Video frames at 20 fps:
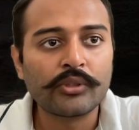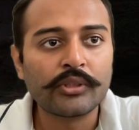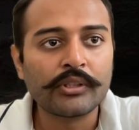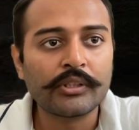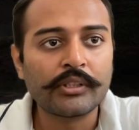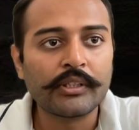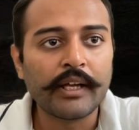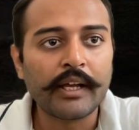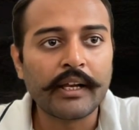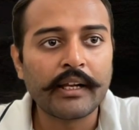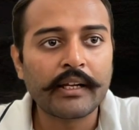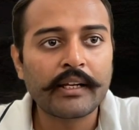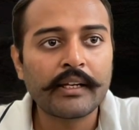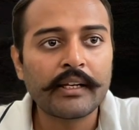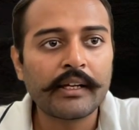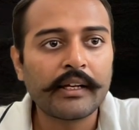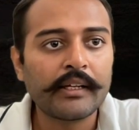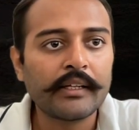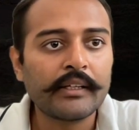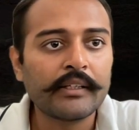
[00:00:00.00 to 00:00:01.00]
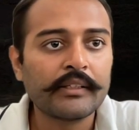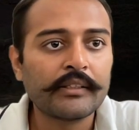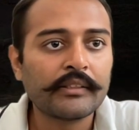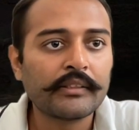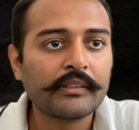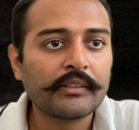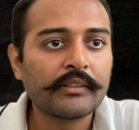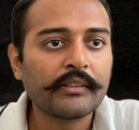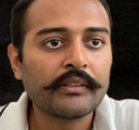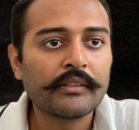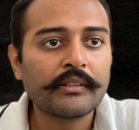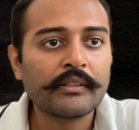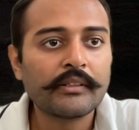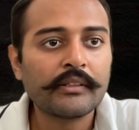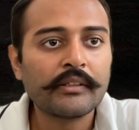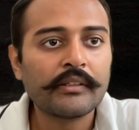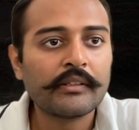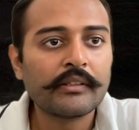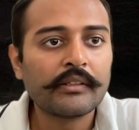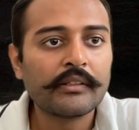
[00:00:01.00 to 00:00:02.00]
the direct line
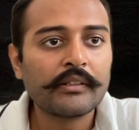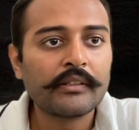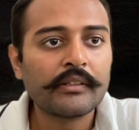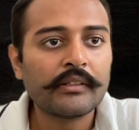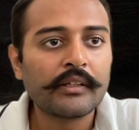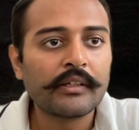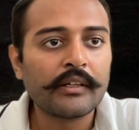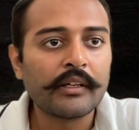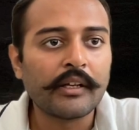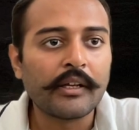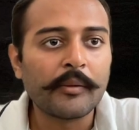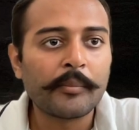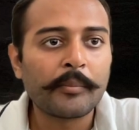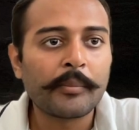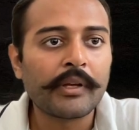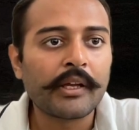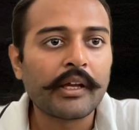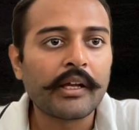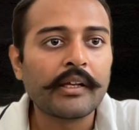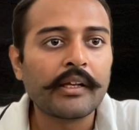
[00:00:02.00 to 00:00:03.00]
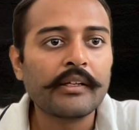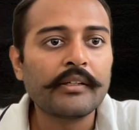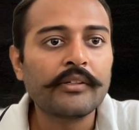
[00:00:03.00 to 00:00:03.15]
API